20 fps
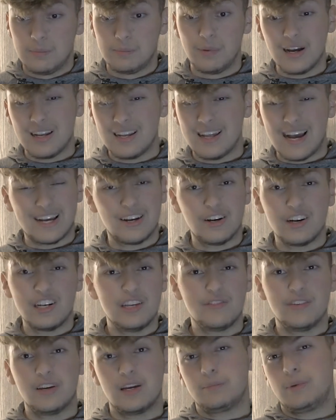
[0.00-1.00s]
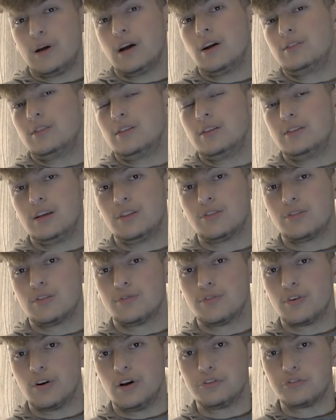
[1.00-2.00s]
But I couldn't even compare it to the
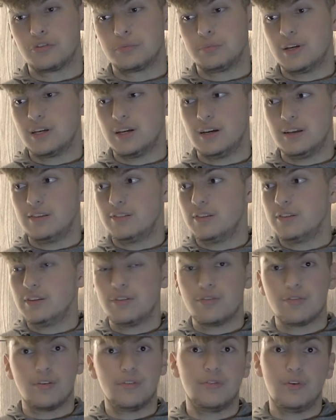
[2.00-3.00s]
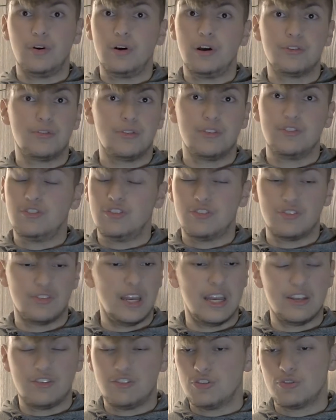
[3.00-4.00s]
D3400 because the
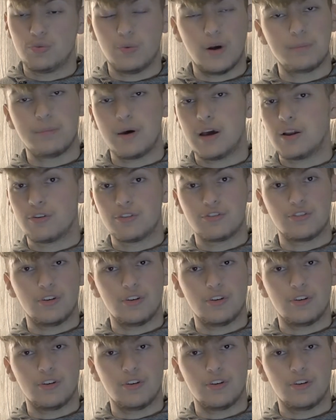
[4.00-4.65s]
D3400 it's just way better.